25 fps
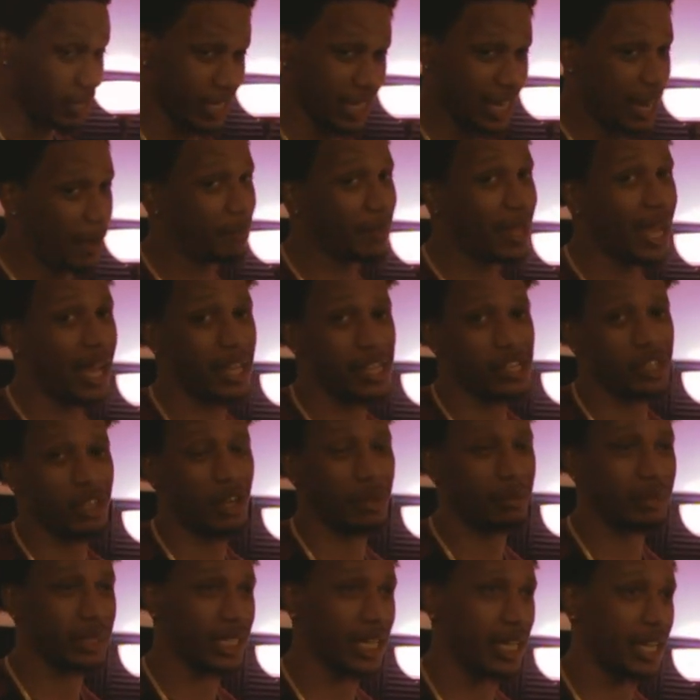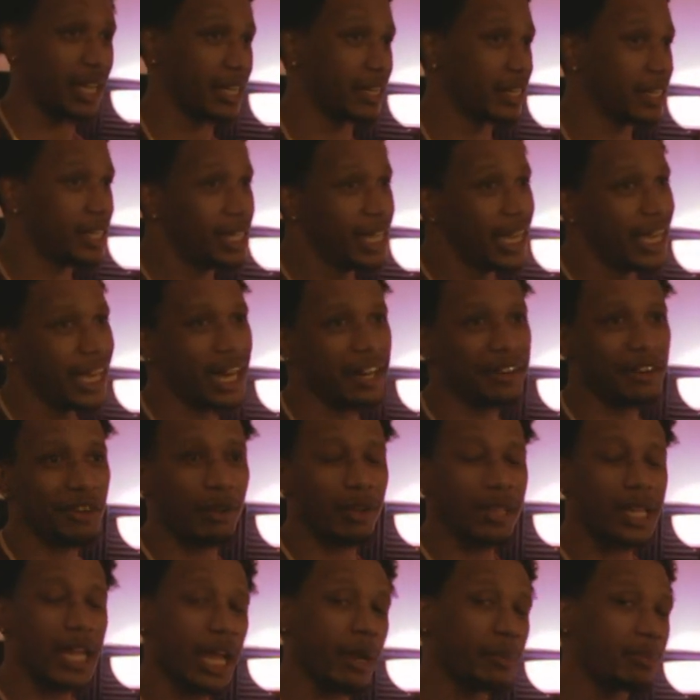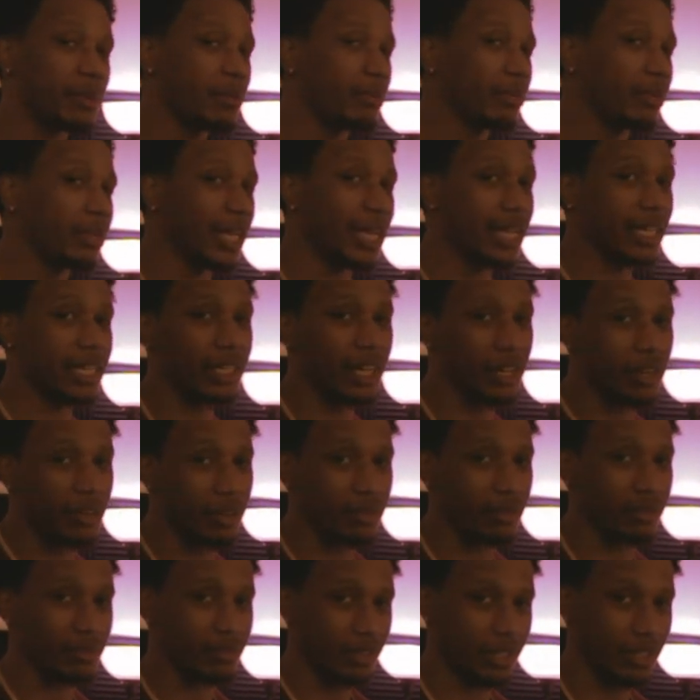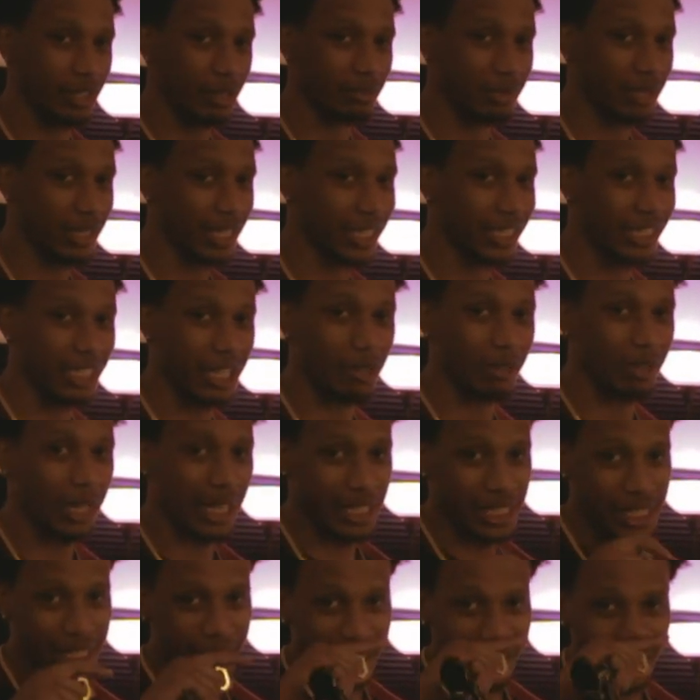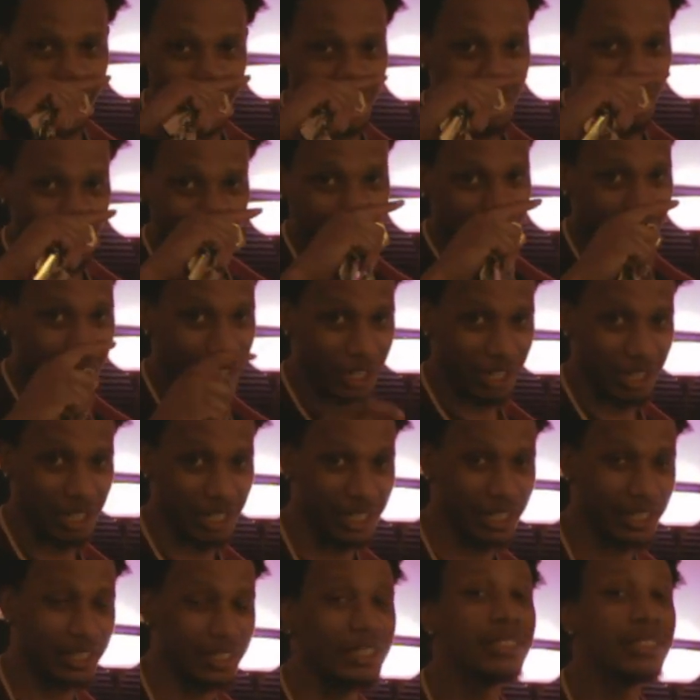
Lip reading: And I'm not, you know what I'm saying? And I know a lot of people that don't, you know what I'm saying? Because they don't like to get their nose dirty.